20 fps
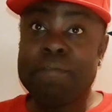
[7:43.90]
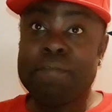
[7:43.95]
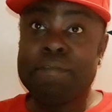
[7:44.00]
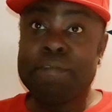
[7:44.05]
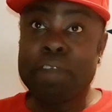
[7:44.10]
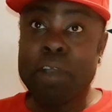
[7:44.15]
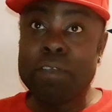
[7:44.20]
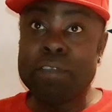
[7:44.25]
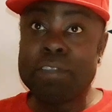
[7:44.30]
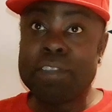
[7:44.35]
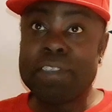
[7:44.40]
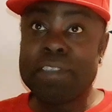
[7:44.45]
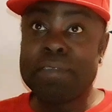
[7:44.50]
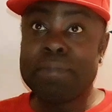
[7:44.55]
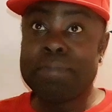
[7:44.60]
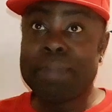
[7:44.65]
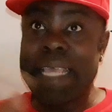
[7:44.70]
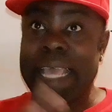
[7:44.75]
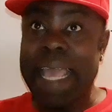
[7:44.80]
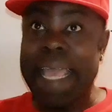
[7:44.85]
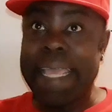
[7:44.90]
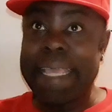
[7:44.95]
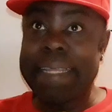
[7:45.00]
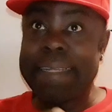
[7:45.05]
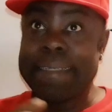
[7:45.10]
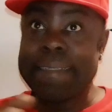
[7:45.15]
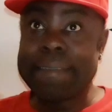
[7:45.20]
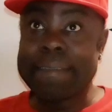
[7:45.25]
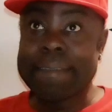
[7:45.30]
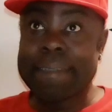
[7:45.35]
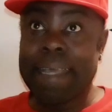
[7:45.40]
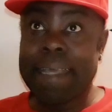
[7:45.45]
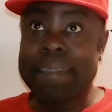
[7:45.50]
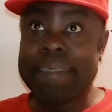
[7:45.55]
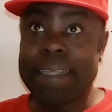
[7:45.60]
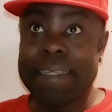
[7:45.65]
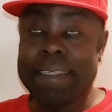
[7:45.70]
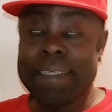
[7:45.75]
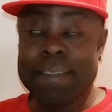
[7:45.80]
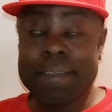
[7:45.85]
In front, behind,
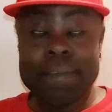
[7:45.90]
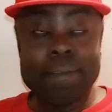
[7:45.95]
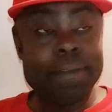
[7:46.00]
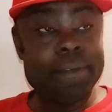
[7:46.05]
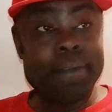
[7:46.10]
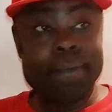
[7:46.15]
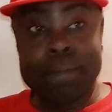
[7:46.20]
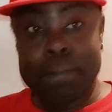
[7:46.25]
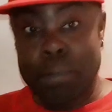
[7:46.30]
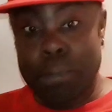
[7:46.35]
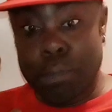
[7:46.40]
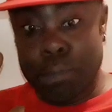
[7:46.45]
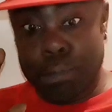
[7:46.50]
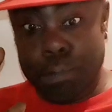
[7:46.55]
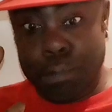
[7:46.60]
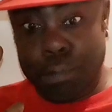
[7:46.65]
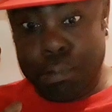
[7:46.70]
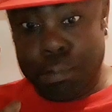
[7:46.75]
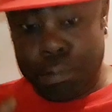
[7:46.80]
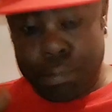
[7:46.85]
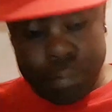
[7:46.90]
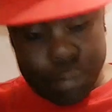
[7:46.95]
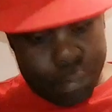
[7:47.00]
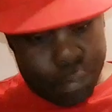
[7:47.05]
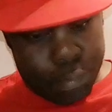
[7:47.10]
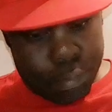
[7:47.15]
and then, ooh.